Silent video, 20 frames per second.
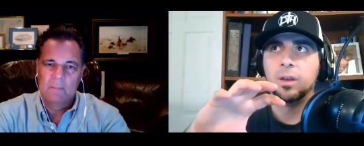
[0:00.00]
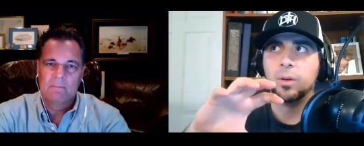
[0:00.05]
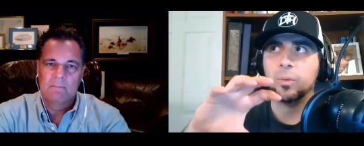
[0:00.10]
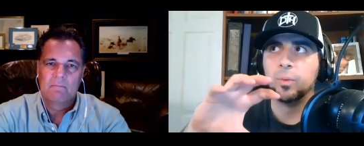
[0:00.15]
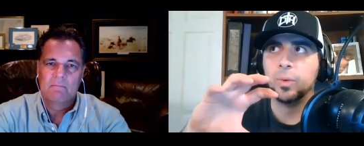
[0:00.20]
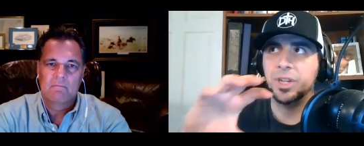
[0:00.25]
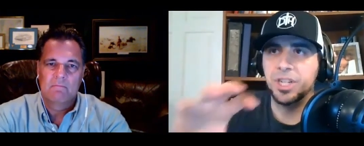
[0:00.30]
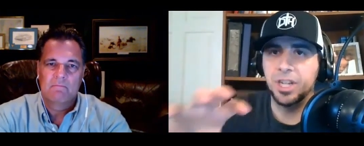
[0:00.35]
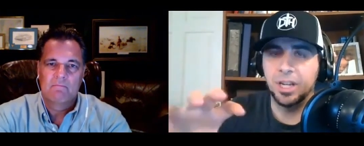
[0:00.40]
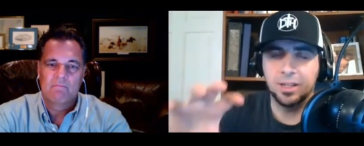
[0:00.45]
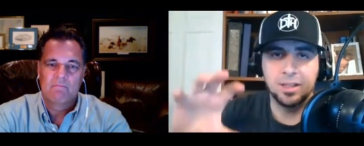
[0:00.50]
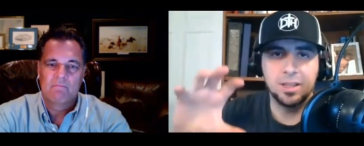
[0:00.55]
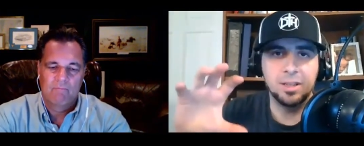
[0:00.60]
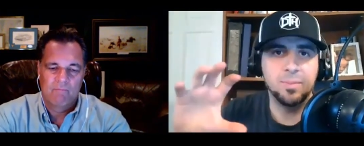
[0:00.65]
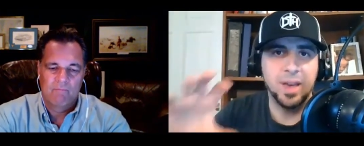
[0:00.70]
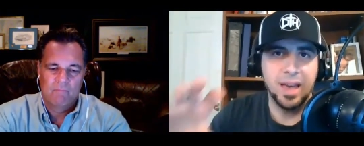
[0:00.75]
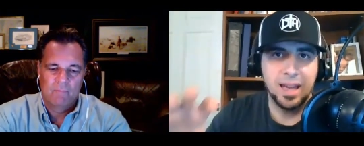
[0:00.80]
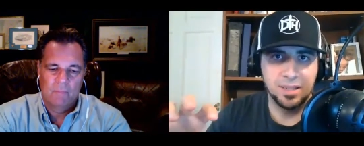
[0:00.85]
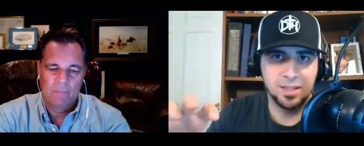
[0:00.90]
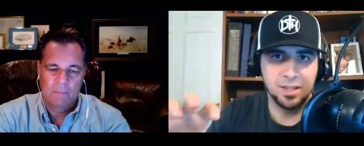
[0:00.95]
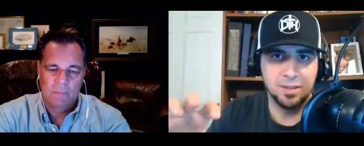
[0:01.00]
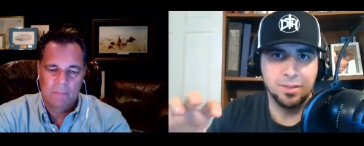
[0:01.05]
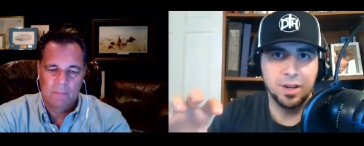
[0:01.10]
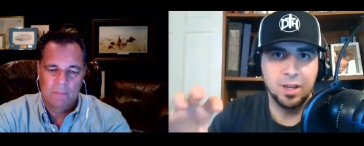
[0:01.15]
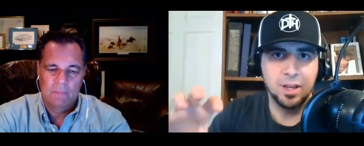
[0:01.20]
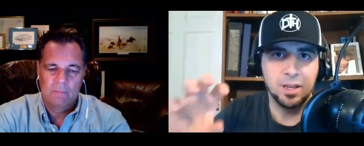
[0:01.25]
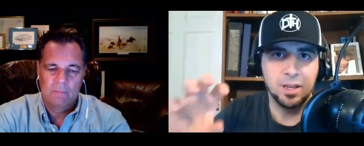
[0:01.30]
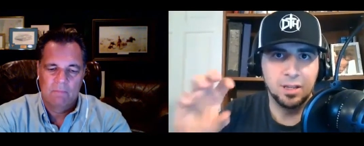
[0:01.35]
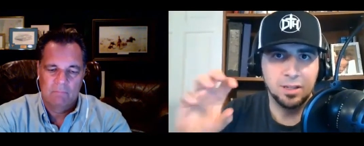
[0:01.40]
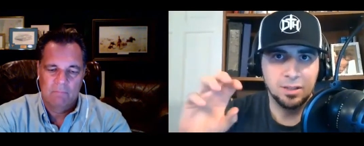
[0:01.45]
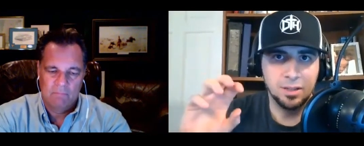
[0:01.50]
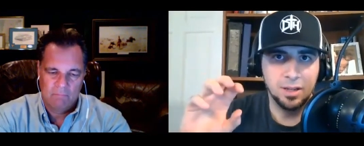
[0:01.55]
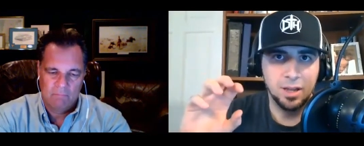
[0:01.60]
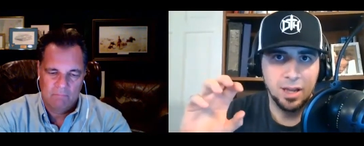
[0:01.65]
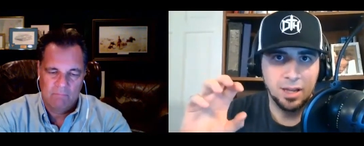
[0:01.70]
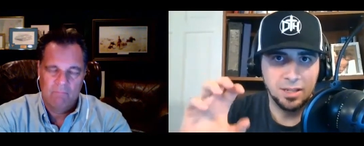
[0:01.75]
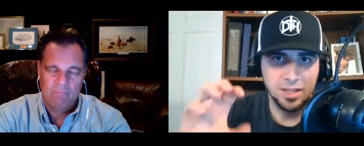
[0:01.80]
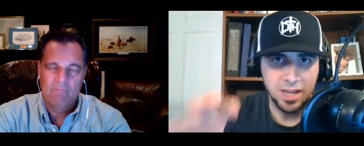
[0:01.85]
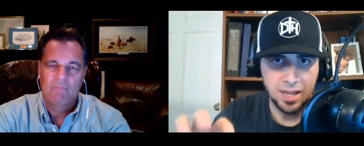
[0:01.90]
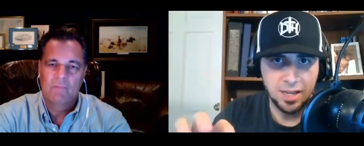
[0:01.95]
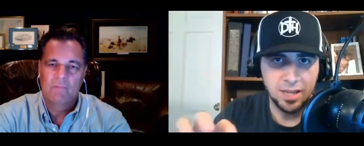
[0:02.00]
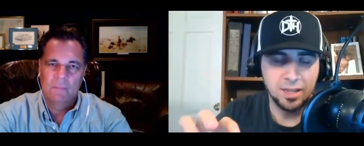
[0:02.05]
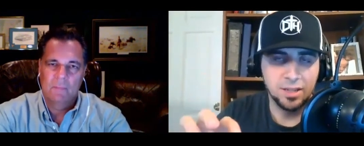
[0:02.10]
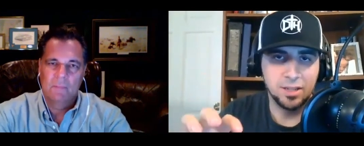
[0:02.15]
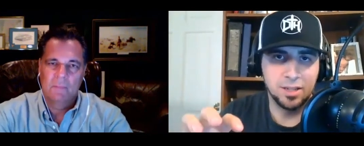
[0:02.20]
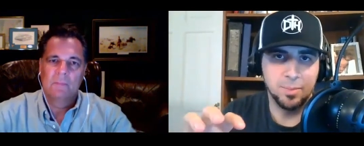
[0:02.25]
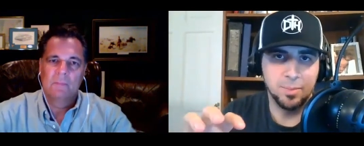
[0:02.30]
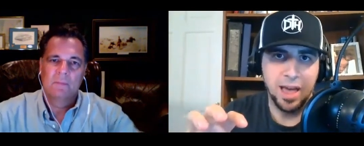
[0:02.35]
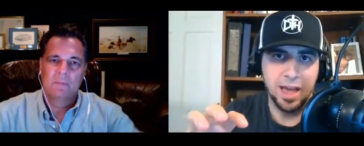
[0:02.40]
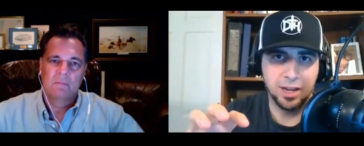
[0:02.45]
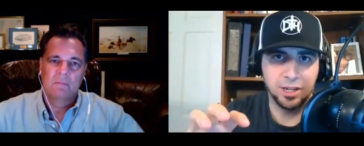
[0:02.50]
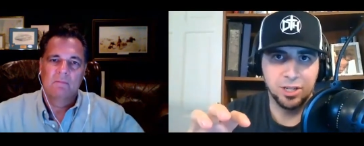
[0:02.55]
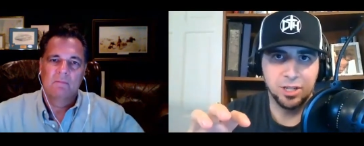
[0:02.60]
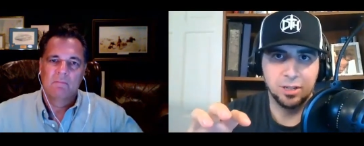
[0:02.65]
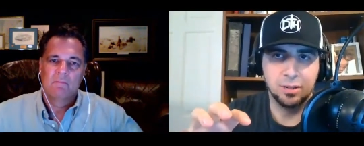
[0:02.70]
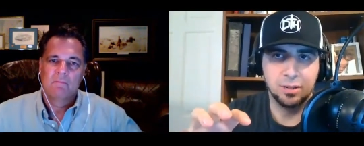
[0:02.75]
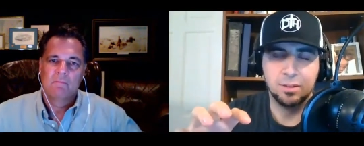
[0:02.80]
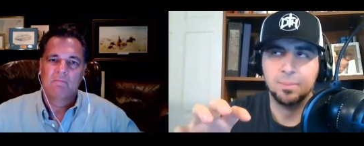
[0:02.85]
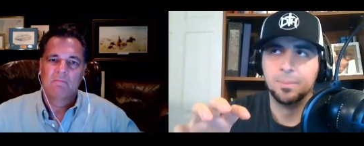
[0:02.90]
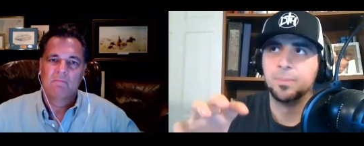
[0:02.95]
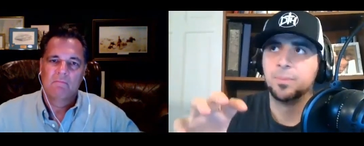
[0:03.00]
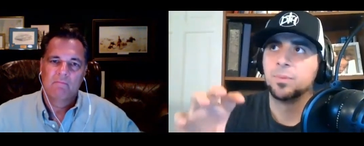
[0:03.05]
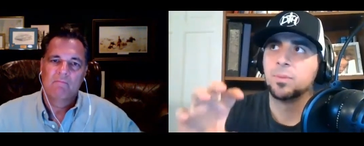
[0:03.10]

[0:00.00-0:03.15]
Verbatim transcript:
Speaker 1: rejecting passivity and and taking some action